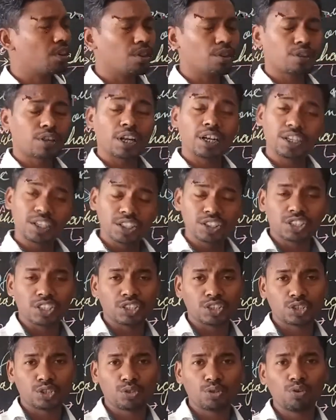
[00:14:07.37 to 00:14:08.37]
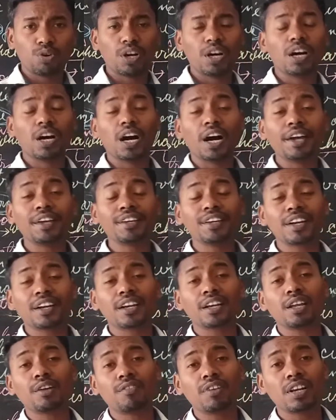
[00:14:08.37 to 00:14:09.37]
conditions, a higher
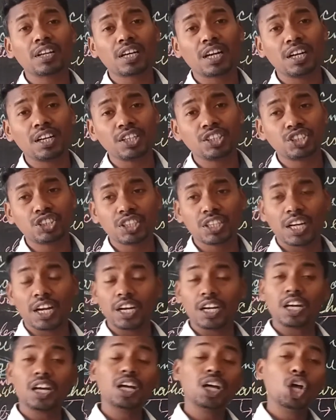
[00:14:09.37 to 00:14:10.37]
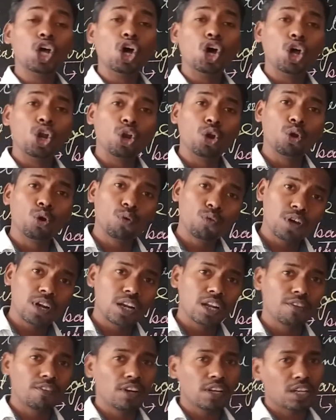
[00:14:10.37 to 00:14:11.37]
level condition and a lower
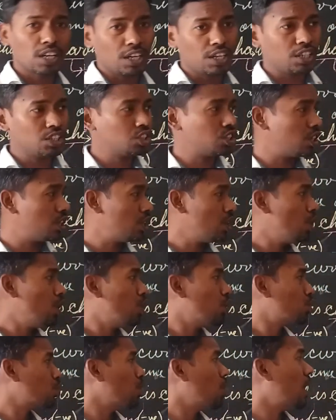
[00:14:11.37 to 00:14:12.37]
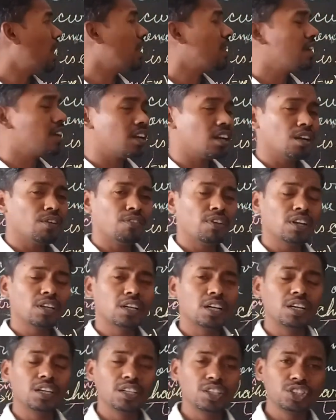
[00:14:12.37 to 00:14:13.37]
level condition. So higher level
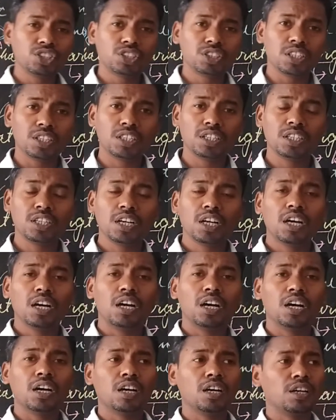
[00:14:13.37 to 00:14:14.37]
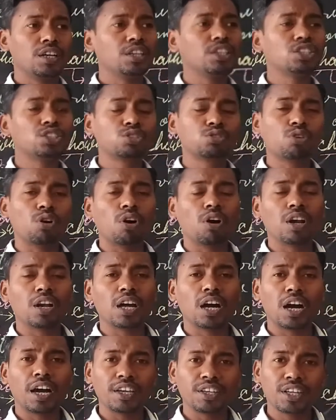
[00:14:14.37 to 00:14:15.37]
condition is called
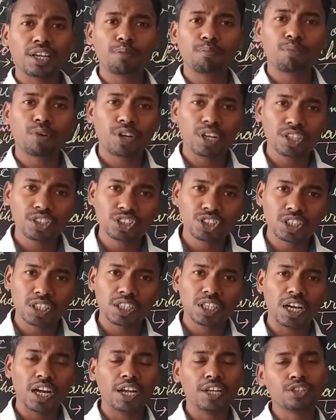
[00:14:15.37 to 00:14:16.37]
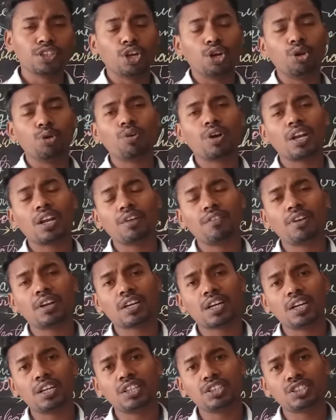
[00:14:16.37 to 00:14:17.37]
higher potential, and the lower level
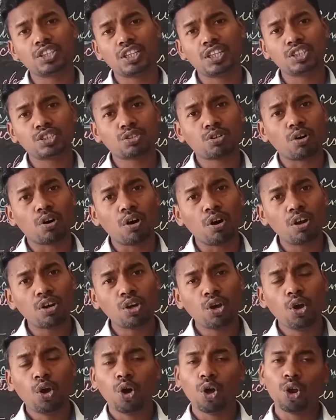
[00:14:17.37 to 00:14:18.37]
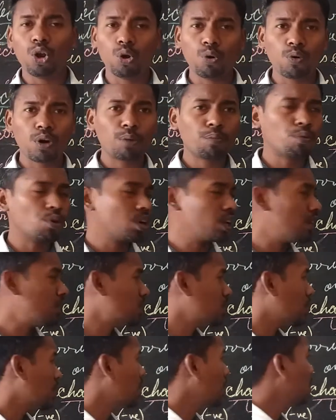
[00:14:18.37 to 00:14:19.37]
condition is called lower potential.